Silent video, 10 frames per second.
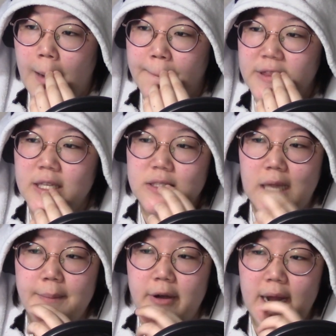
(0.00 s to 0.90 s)
But then
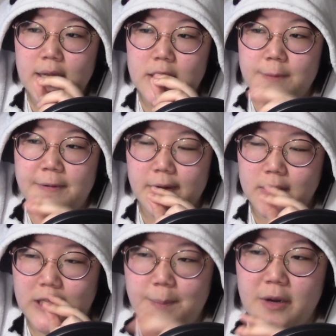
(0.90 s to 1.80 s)
Samurai Deeper
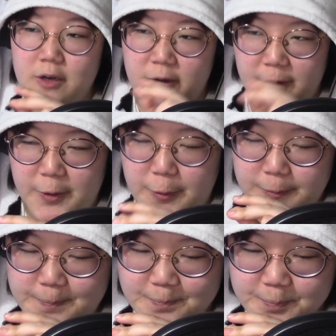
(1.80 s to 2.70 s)
Deeper Kill
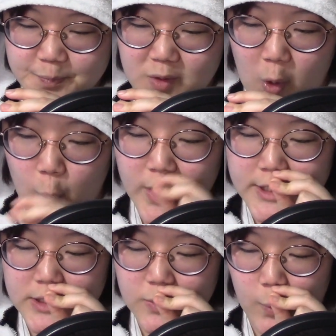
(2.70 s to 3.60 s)

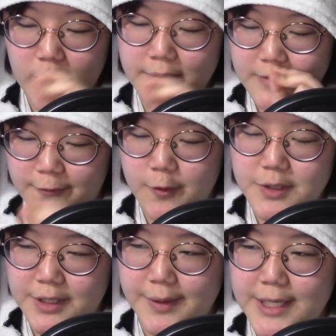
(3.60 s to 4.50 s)
was one of the few
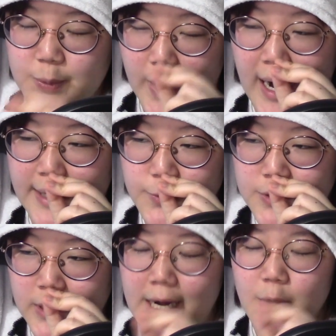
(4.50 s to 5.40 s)
series where I
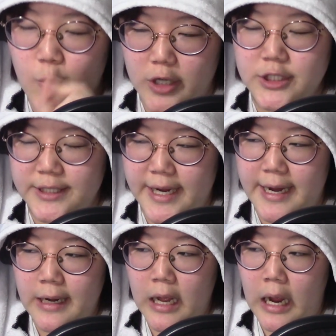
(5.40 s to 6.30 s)
started watching
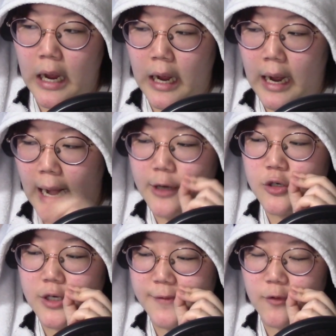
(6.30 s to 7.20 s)
it I
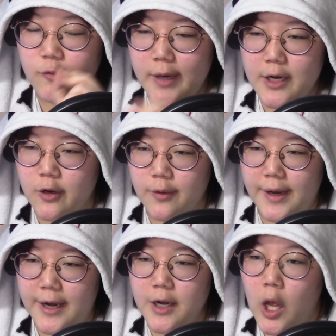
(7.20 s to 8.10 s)
couldn't even read
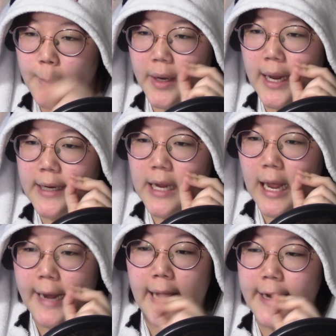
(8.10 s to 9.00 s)
Korean, but I
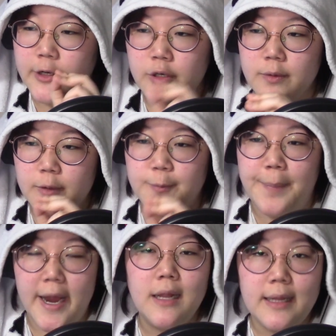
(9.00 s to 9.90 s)
and I could
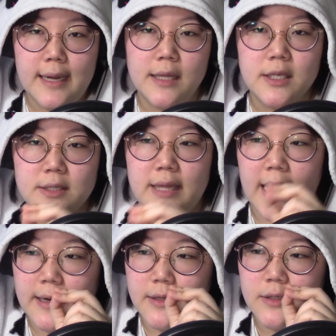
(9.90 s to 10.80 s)
barely
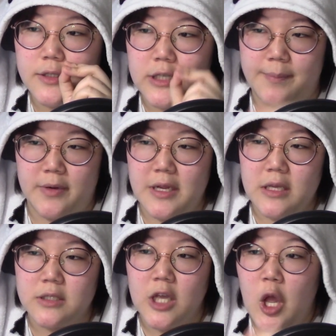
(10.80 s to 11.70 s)
understand
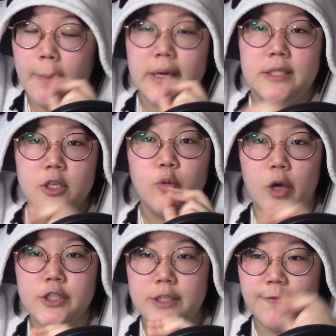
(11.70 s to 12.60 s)
Japanese. But I still
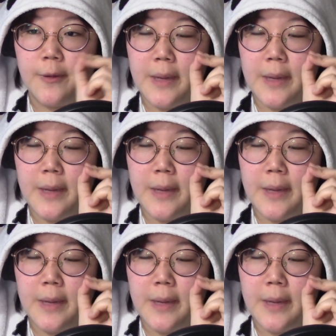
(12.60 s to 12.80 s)
watched it from